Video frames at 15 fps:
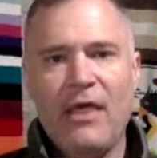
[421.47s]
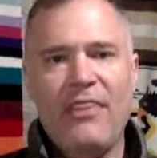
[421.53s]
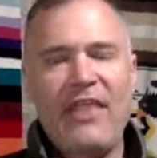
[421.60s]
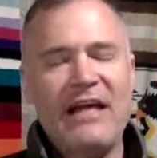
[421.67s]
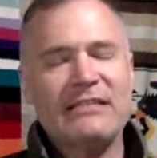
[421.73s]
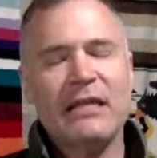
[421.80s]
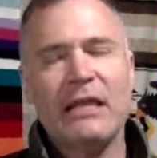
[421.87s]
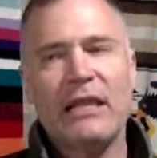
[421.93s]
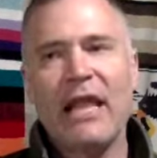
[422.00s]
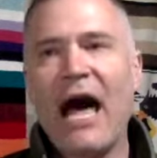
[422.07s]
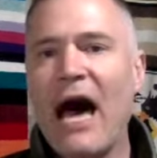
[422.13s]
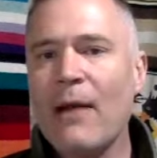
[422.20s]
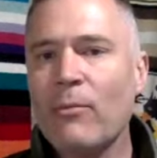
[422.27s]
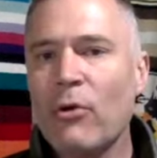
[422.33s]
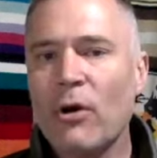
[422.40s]
That's a
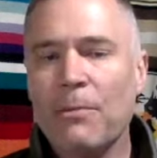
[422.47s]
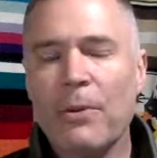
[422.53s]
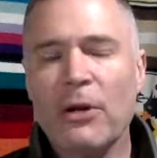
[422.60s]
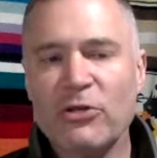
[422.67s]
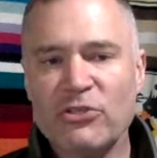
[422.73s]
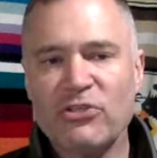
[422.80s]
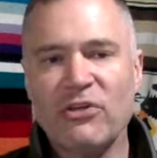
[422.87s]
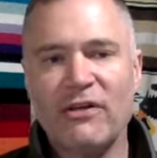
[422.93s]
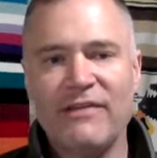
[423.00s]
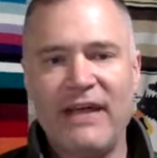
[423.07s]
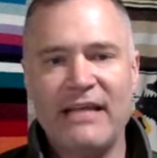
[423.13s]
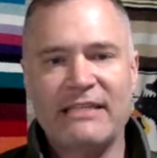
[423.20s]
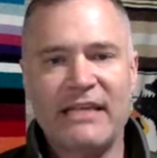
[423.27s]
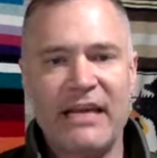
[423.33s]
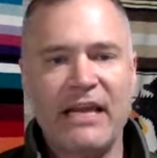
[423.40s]
lot more personal, and that's going